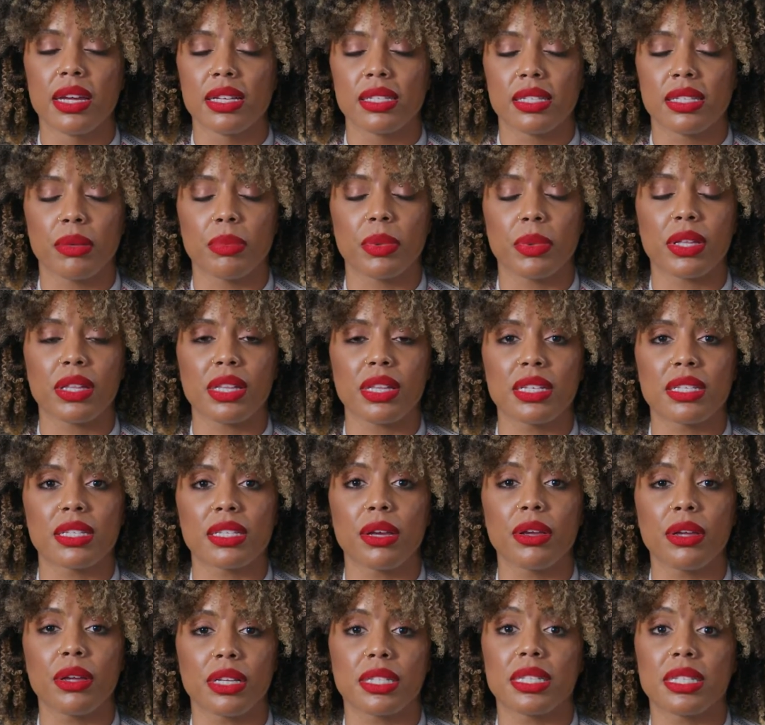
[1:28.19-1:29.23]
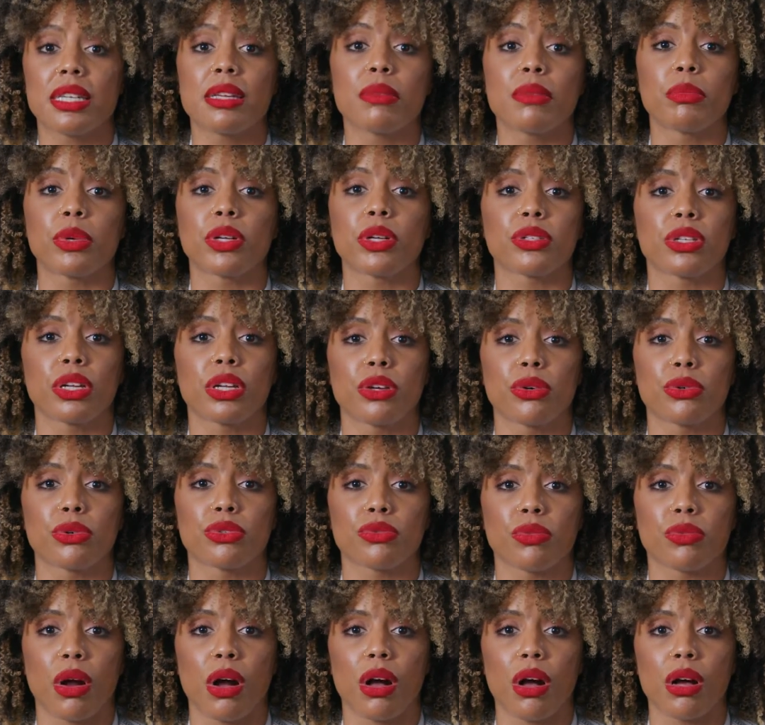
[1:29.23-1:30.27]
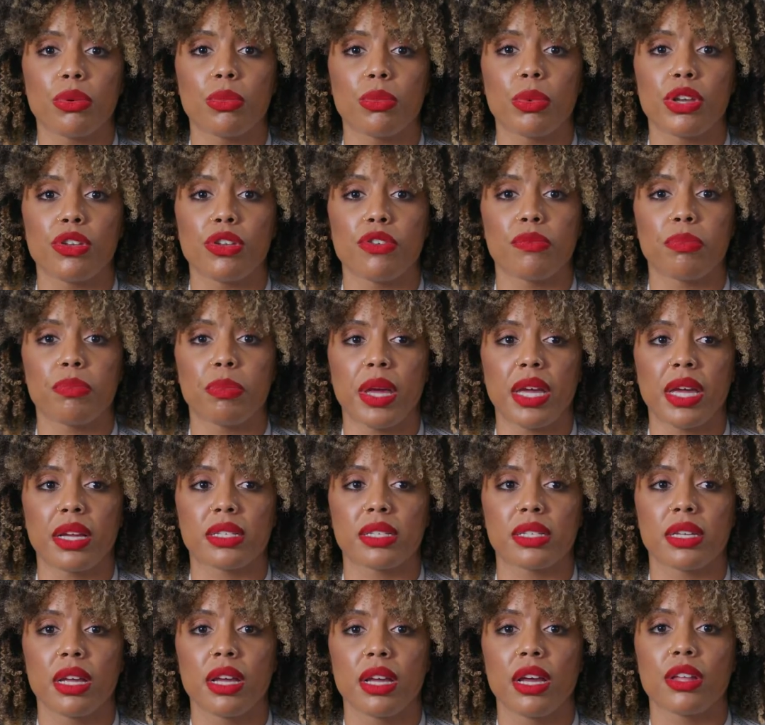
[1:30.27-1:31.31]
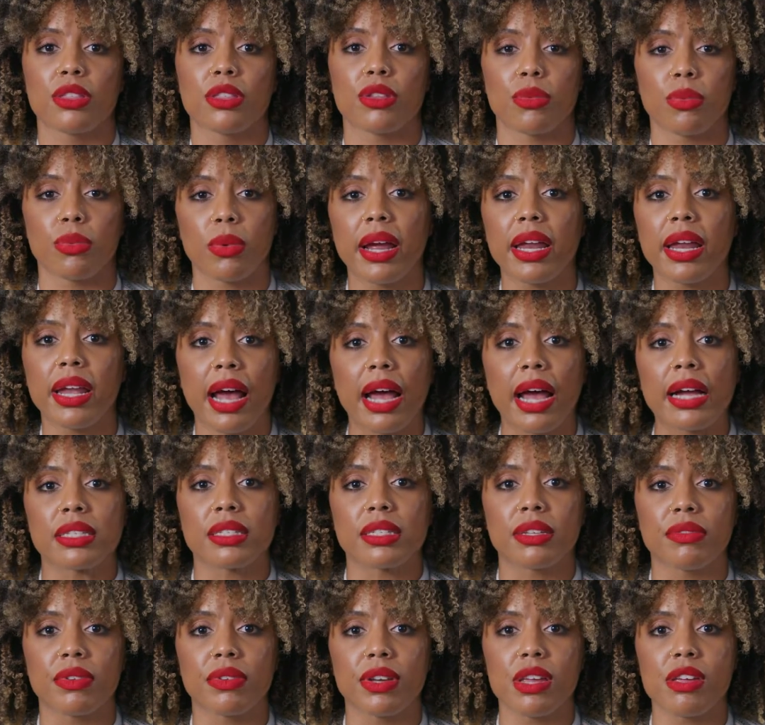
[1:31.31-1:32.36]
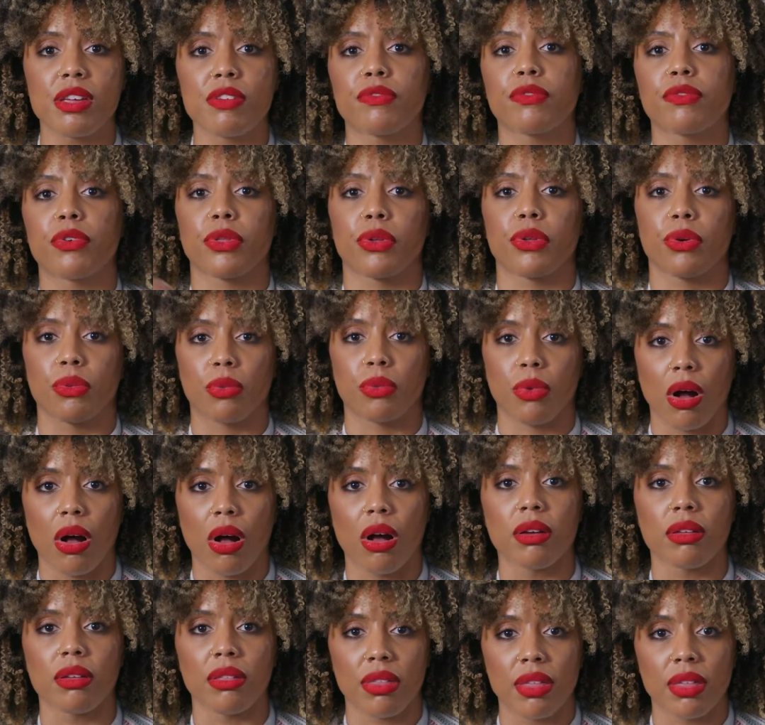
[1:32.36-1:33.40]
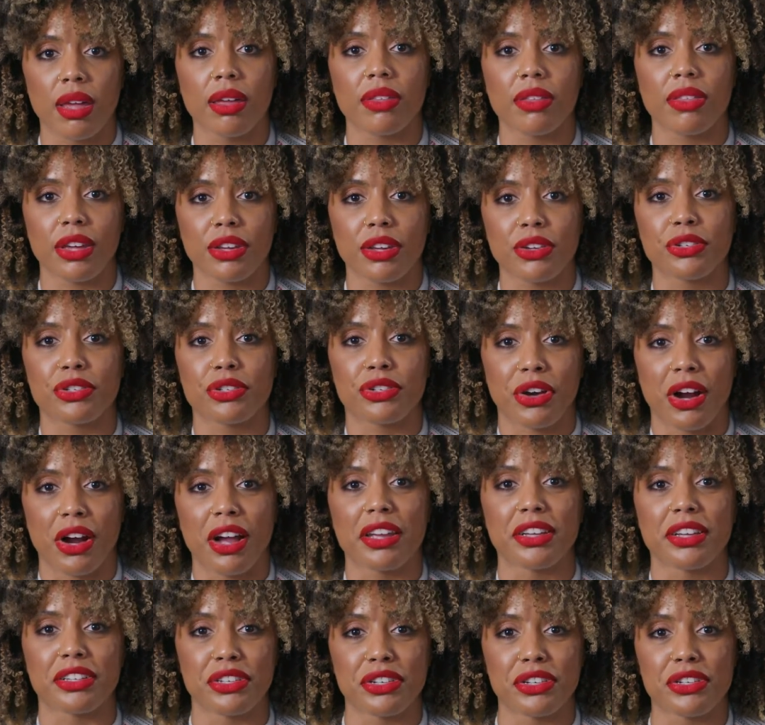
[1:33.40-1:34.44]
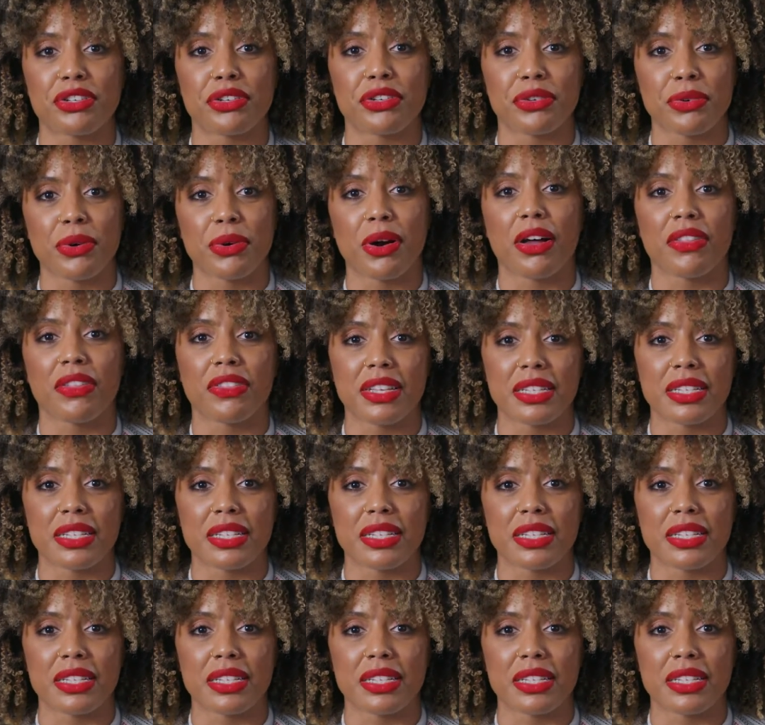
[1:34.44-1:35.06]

Typically, team building goes wrong when you've picked the right activity for the wrong thing that you're trying to do on the